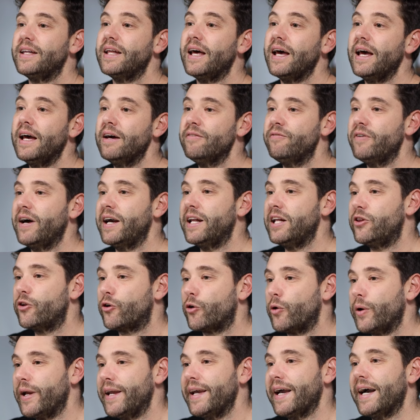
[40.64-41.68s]
and the
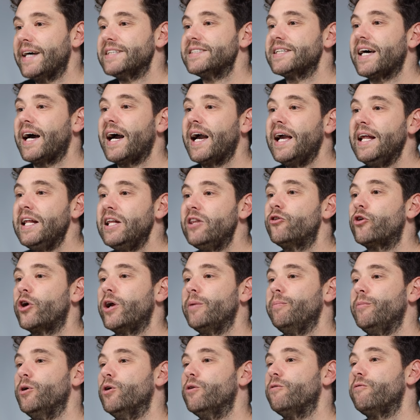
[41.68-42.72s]
F83 has
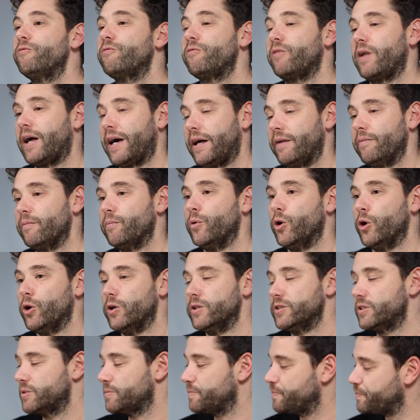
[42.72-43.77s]
83mm flat
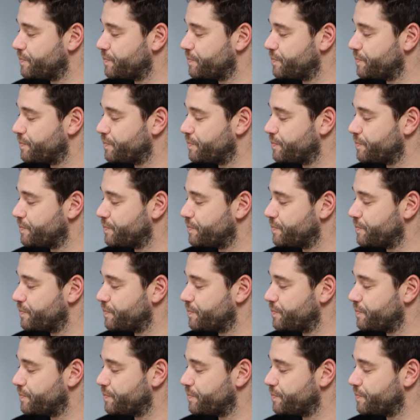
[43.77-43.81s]
burrs.